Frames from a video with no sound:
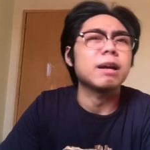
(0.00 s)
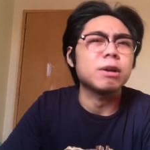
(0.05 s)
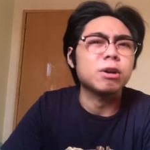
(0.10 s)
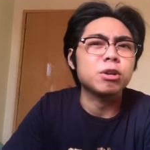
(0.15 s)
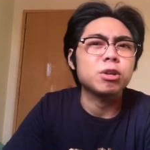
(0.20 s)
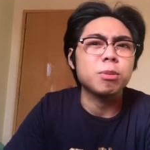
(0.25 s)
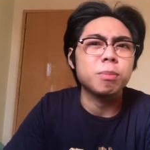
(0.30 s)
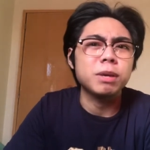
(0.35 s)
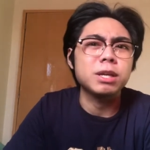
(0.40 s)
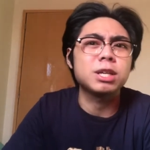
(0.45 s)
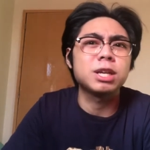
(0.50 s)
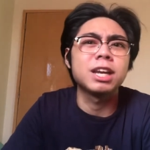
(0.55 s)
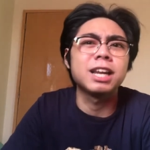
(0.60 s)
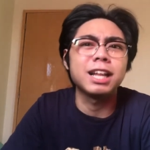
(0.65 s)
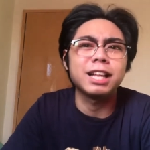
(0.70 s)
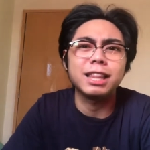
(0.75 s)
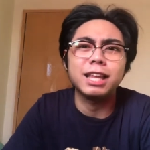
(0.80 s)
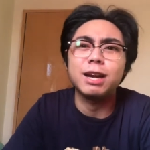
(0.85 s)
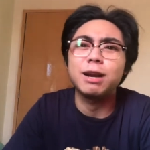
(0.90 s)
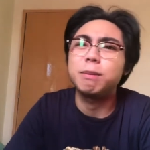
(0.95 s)

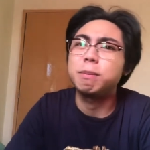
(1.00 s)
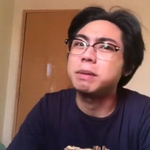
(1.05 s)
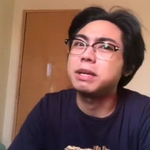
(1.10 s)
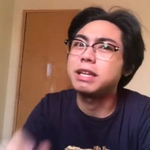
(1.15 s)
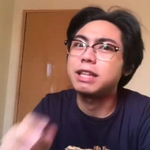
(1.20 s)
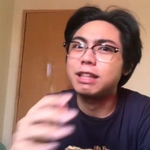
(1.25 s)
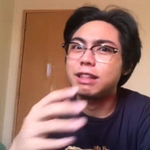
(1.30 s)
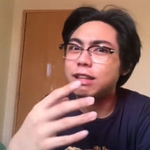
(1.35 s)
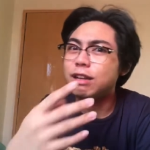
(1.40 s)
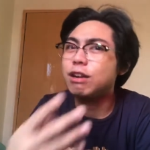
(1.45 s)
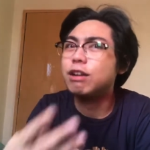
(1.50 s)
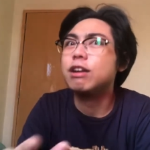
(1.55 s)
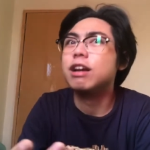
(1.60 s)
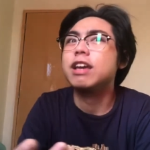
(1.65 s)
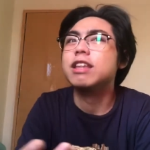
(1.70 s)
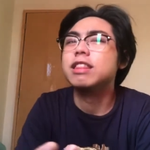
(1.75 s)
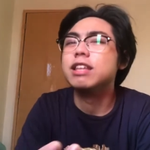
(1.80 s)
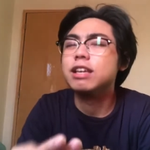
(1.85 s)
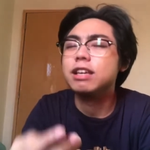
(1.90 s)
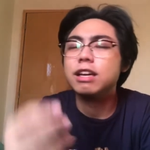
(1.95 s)
occupational therapy there i
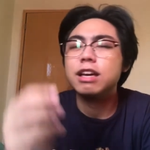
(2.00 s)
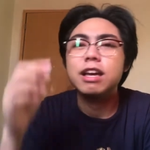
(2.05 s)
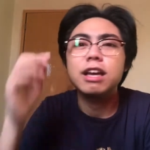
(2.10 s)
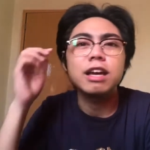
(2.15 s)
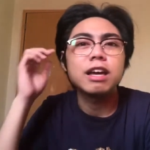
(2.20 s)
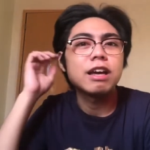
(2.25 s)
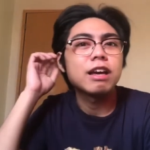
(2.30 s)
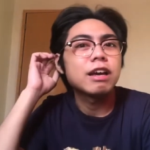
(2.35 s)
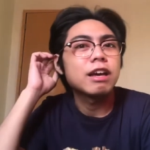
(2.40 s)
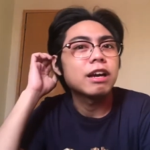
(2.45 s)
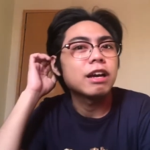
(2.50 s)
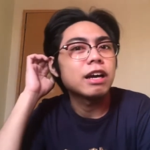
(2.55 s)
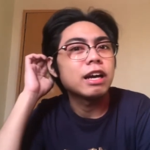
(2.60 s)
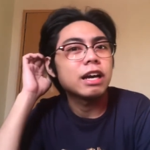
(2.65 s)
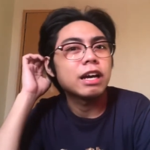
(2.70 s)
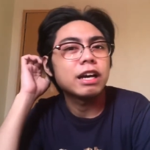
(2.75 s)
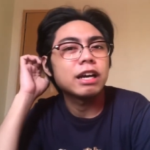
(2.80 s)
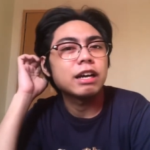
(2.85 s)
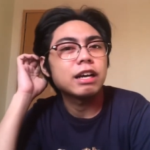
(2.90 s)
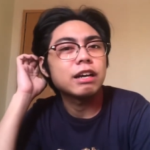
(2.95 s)
think
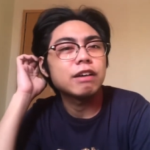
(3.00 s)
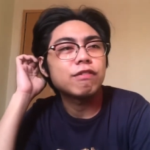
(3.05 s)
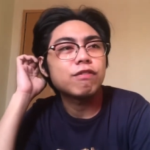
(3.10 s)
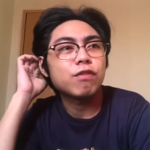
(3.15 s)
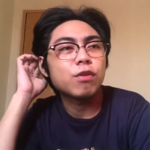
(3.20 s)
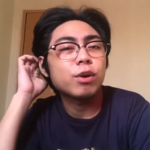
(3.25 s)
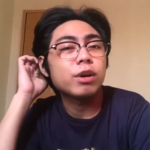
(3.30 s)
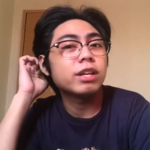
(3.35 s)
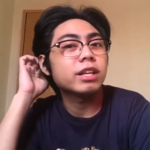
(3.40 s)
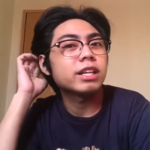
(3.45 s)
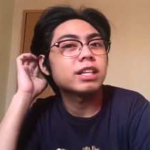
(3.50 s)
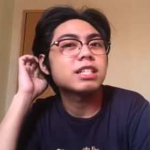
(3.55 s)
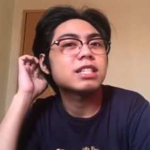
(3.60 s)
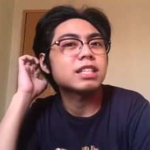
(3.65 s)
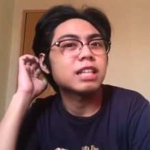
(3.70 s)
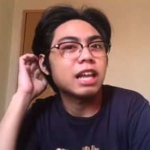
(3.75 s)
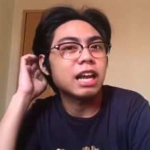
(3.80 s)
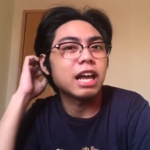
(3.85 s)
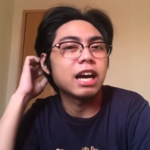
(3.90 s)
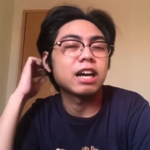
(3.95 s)
four years
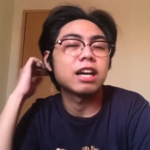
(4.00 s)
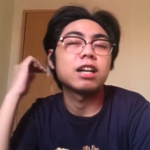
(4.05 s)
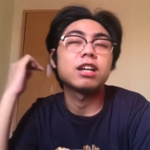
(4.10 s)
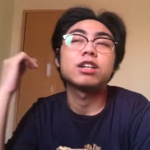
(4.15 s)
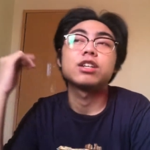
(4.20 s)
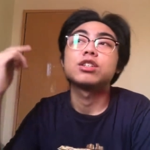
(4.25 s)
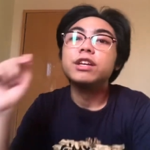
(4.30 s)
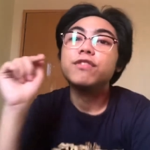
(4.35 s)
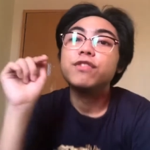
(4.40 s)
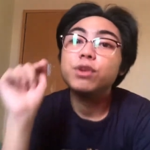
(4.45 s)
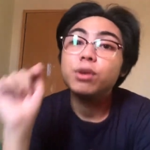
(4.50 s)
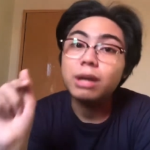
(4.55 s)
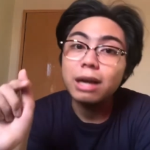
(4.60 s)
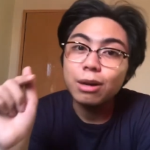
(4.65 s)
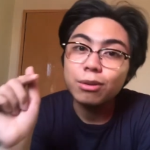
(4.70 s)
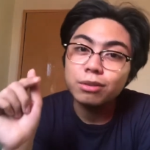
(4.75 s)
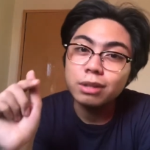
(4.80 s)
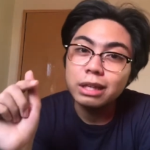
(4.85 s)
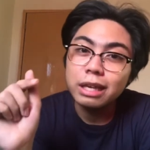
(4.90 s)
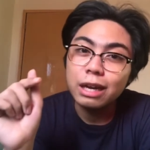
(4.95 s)
na lang if you
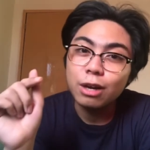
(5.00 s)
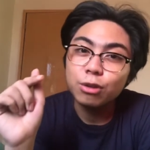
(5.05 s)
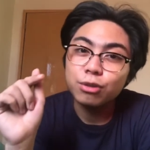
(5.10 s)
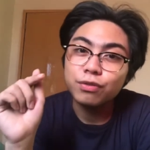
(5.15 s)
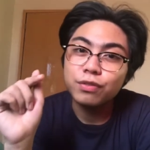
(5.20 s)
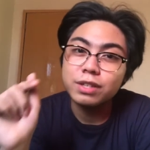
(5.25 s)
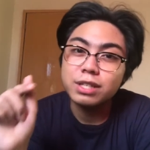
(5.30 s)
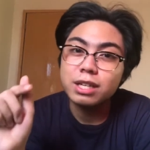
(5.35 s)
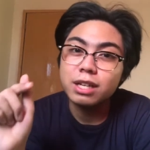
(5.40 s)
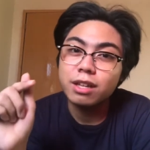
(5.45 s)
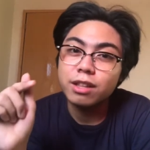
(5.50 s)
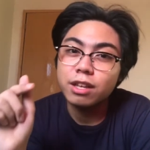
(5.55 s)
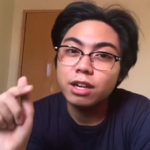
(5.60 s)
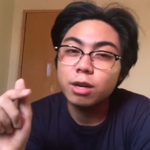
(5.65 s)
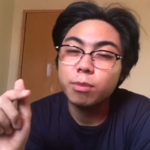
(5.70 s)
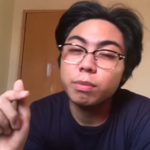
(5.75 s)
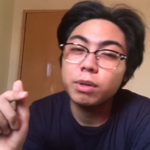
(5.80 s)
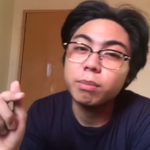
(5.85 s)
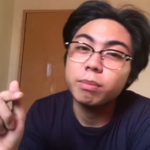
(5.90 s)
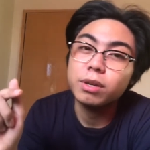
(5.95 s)
counted out physical
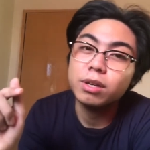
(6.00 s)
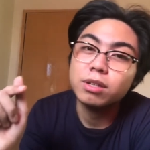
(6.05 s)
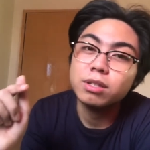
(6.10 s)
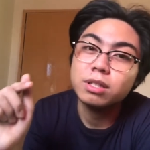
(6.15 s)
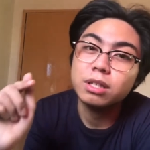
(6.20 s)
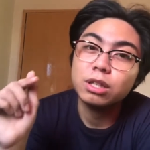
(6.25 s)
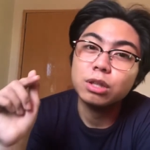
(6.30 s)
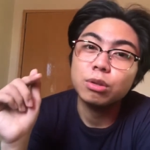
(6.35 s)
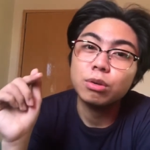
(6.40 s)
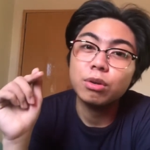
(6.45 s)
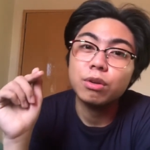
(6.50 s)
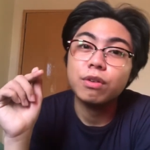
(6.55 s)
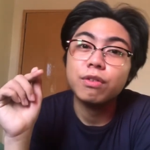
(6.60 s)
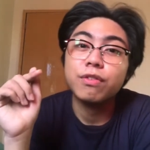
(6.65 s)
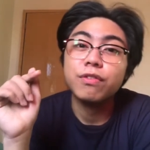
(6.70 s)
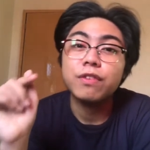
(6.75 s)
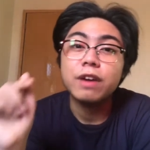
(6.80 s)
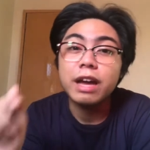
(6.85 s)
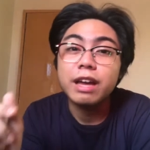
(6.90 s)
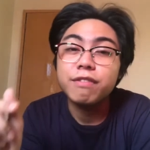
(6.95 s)
therapy because it took
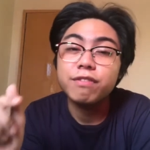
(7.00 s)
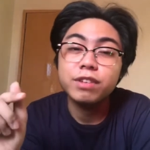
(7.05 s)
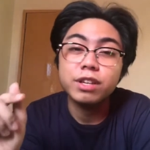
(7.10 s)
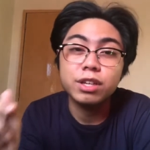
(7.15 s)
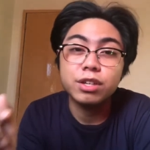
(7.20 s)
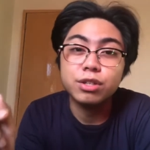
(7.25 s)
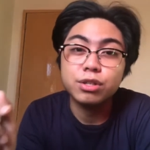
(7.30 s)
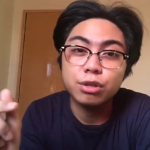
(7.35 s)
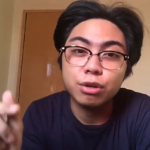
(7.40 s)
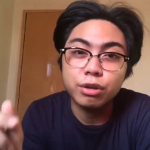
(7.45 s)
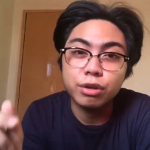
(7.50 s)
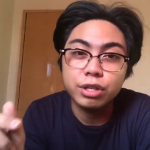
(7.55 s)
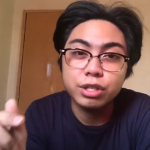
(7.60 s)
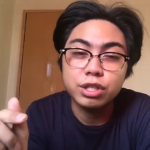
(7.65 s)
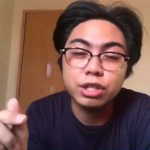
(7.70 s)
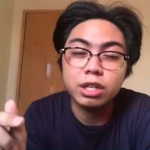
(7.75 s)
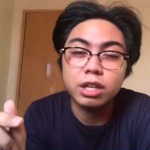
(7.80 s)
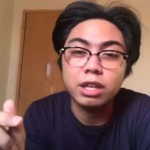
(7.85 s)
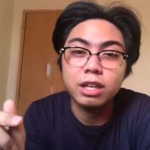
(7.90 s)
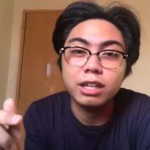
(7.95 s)
five years
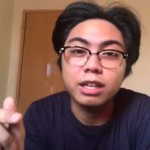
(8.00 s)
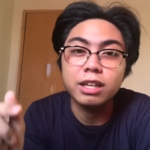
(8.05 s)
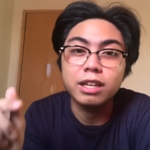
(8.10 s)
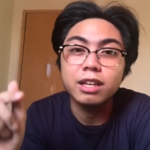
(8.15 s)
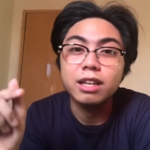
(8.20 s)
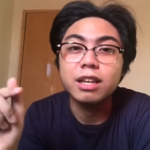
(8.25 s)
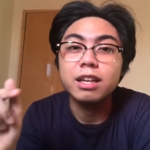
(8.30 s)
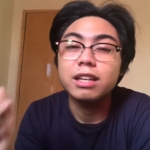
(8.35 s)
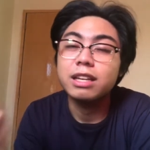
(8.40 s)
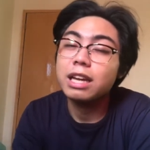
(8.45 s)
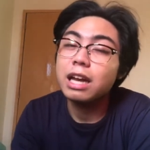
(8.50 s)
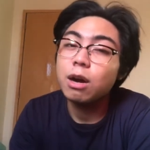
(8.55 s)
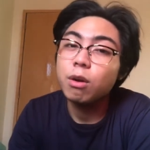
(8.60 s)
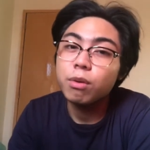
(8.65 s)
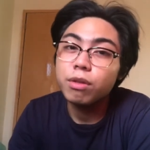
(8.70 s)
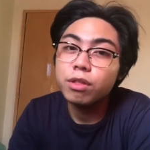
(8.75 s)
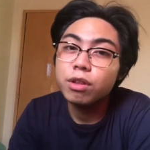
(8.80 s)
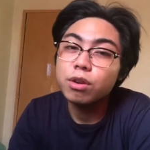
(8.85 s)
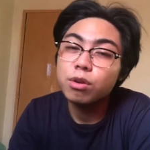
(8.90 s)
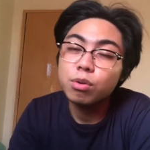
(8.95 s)
originally now in
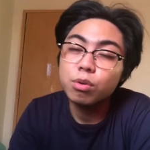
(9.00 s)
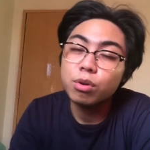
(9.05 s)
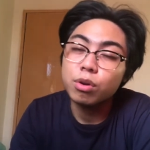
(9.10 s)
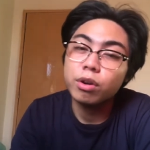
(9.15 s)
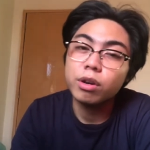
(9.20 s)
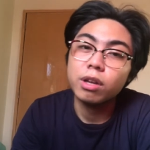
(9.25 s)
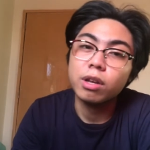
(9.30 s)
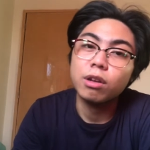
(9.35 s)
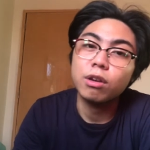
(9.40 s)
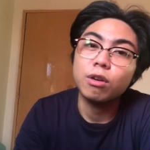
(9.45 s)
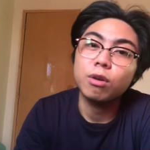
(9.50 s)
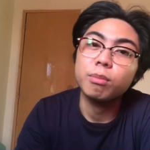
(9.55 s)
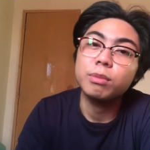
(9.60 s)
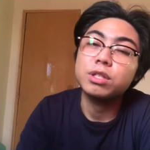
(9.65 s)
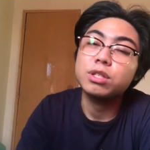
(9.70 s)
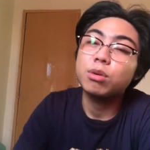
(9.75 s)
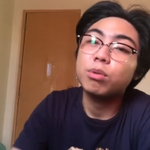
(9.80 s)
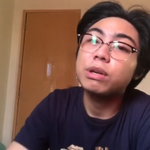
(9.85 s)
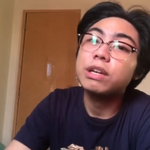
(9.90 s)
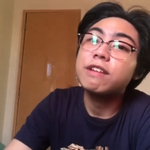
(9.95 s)
the new curriculum it's
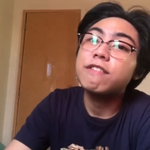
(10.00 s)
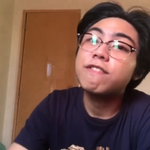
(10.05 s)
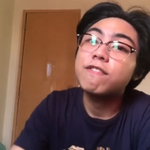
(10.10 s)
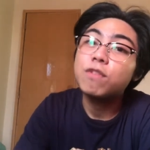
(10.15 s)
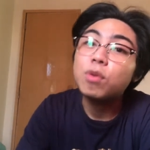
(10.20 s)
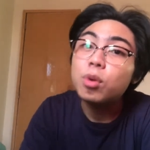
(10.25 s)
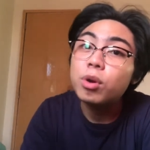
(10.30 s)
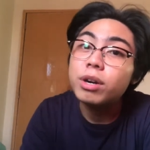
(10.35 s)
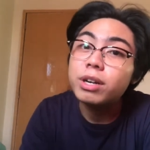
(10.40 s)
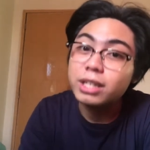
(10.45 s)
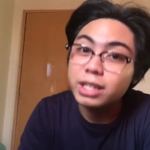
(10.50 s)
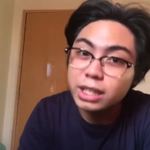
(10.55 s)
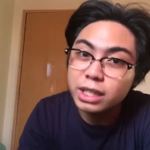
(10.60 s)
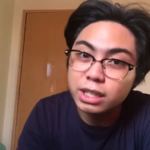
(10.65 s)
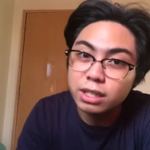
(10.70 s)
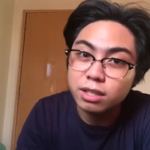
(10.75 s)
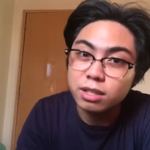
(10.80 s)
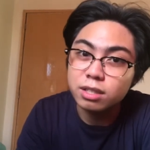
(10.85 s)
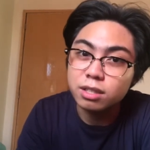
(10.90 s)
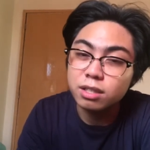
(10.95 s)
only four
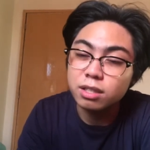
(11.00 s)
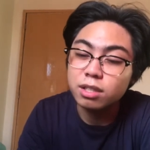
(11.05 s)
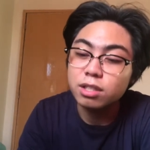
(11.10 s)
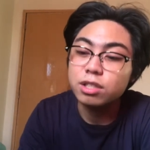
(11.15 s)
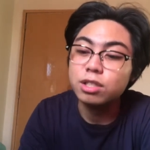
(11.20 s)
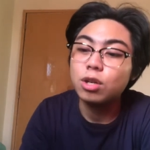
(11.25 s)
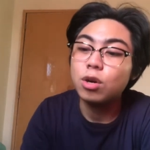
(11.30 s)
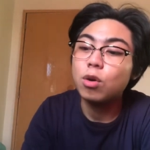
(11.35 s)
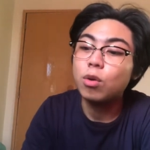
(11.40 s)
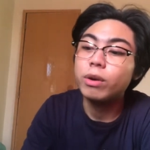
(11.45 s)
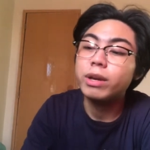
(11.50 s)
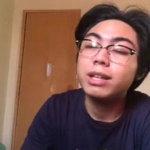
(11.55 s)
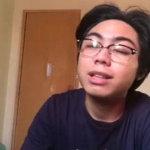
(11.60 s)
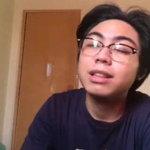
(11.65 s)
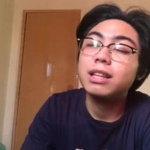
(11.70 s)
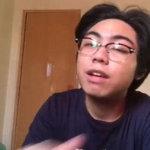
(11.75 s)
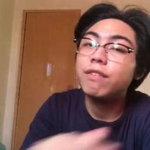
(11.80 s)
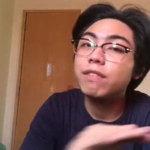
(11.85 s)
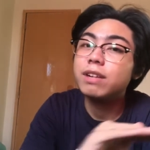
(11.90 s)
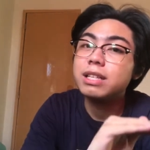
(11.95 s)
years so it
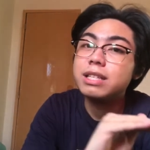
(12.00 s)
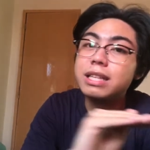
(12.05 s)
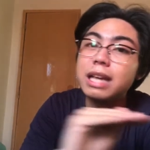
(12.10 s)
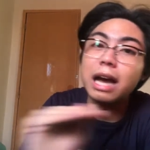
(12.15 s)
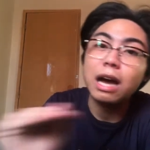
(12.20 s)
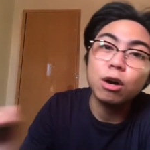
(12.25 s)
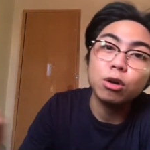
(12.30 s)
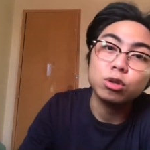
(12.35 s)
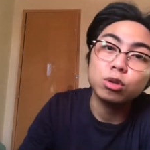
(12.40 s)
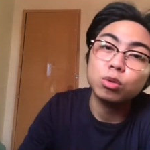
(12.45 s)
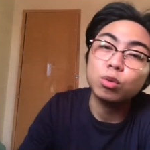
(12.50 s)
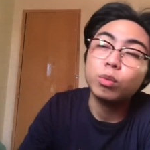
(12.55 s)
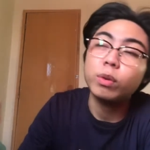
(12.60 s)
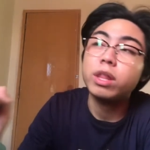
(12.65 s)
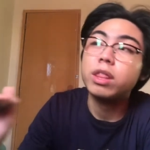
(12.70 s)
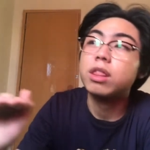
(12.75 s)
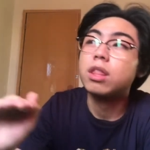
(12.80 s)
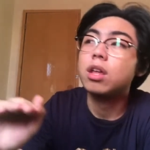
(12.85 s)
levels out with